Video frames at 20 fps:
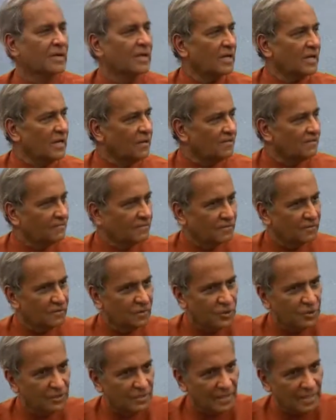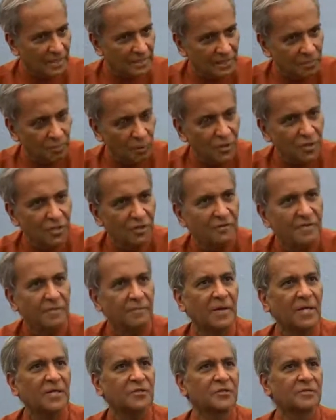if the body of a
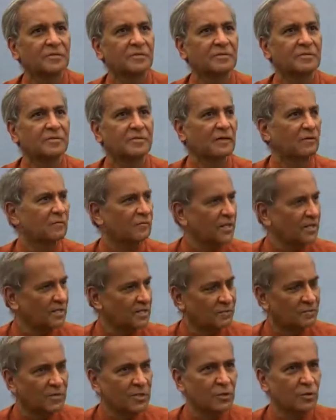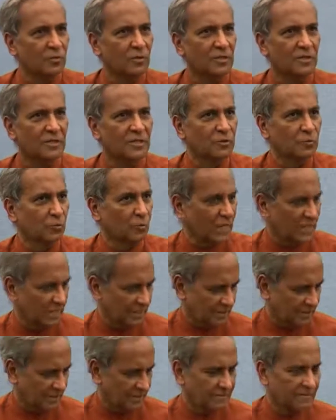patient, of an individual is
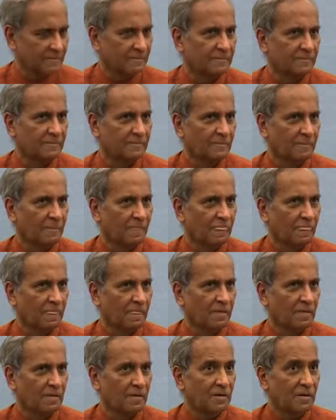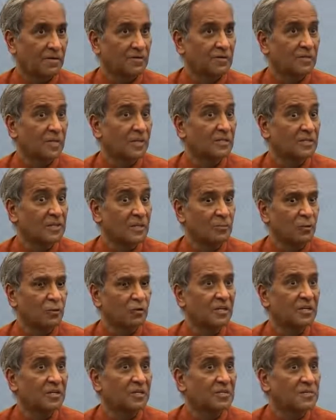weak, his
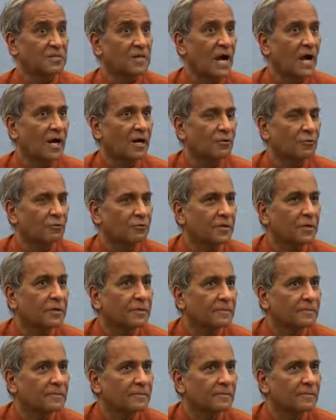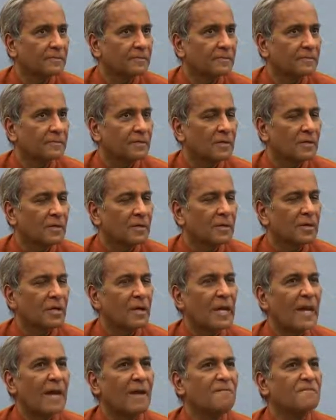immunity is down,
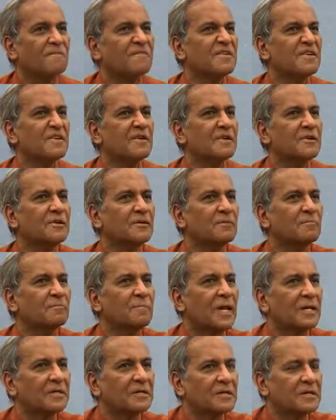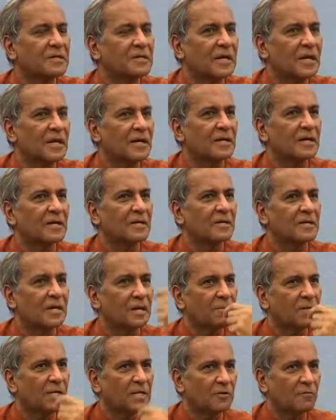every little bacteria can
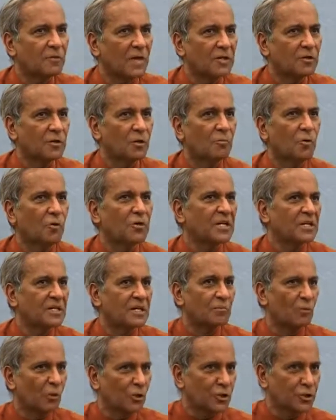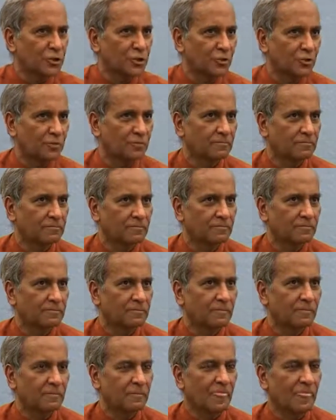come and invade your body and demolish you.
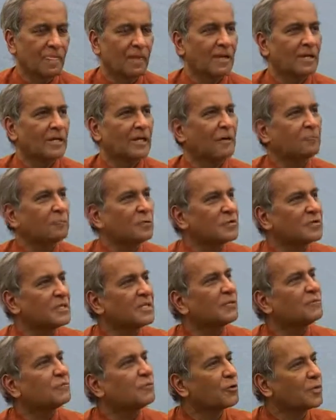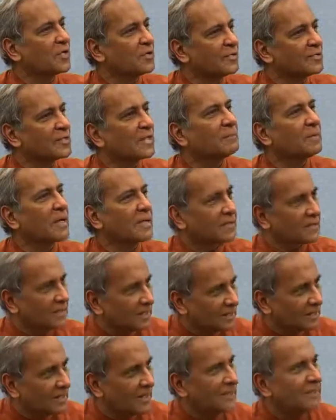Now, I am not saying the foreigners are
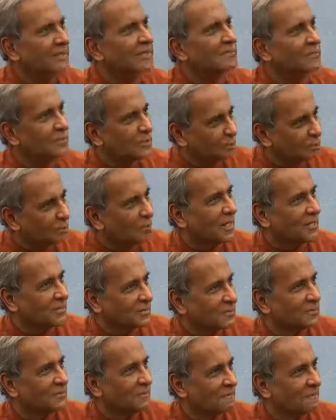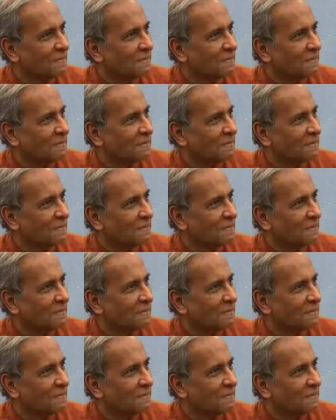bacteria, that will be too much.